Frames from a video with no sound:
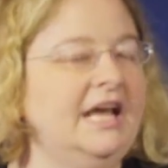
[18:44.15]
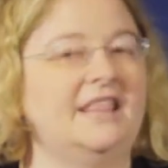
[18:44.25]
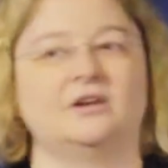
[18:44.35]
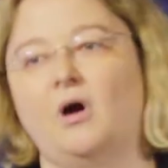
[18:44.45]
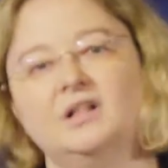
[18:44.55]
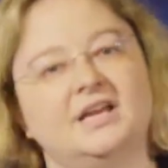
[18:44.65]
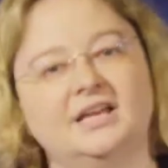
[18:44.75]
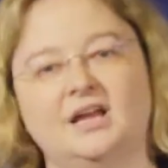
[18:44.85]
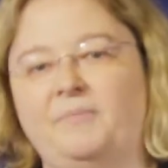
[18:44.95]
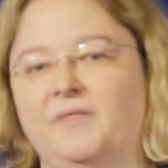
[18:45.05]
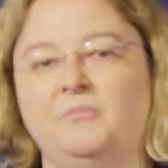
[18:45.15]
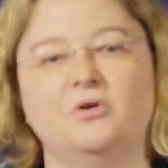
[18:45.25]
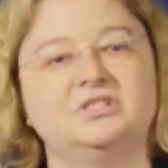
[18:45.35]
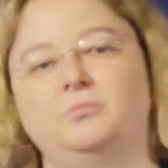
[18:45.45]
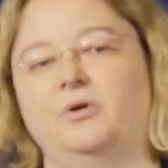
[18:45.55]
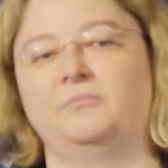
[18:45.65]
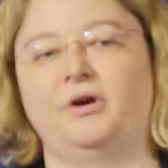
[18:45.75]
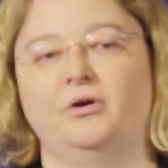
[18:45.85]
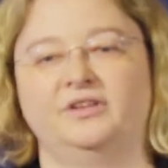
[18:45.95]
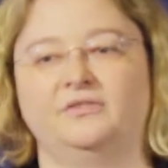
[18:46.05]
And they're all tied up on the most important
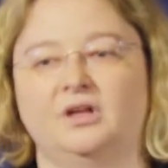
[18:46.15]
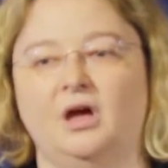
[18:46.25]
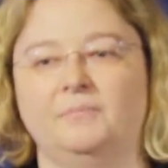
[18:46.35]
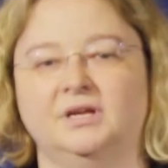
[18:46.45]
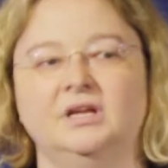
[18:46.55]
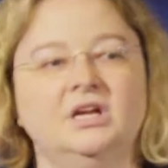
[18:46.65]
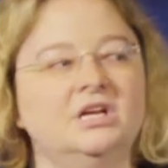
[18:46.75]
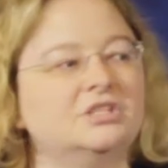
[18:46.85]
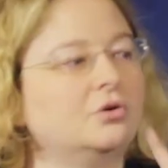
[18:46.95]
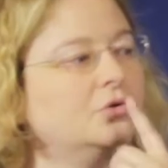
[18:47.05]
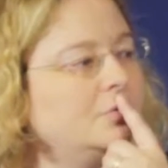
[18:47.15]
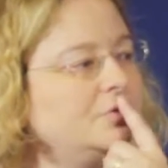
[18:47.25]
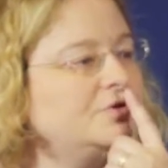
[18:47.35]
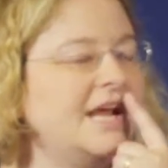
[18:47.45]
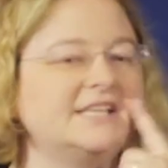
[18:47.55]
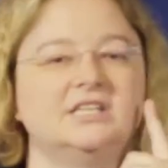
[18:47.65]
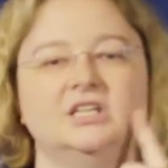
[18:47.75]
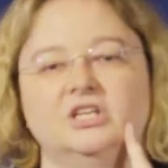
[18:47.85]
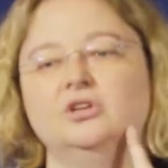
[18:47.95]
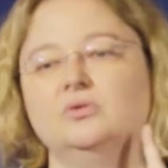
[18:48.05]
priorities of the company. So who's next
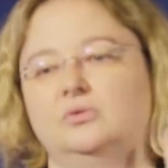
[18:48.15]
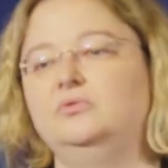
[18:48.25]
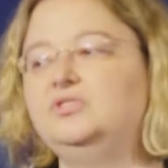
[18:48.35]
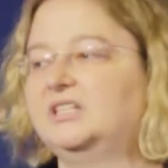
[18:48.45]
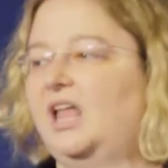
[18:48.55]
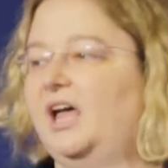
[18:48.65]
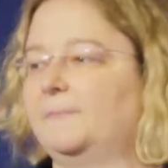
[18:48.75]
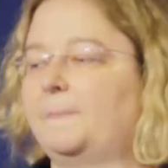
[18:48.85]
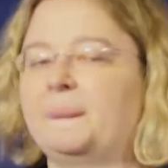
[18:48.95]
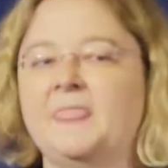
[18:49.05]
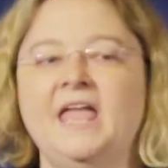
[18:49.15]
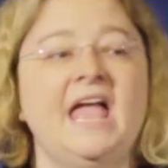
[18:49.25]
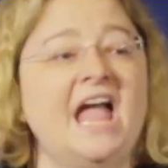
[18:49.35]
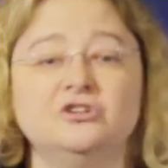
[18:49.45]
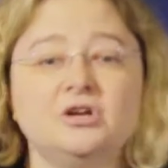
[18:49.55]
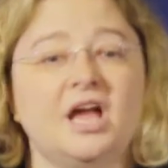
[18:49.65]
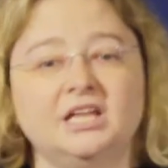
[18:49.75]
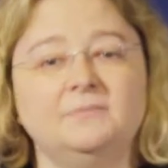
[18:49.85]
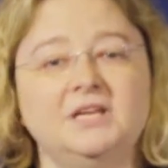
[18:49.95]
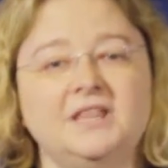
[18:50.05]
in the queue? Who's in line? And you're
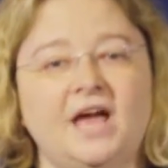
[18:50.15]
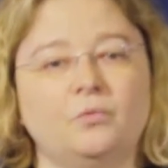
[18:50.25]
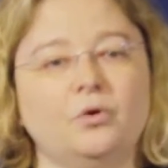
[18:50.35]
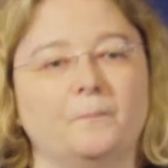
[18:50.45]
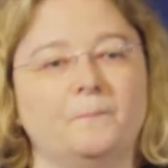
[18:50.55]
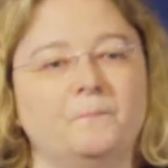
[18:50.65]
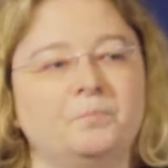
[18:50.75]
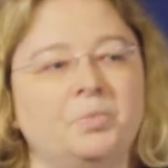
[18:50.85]
not going to be in that room.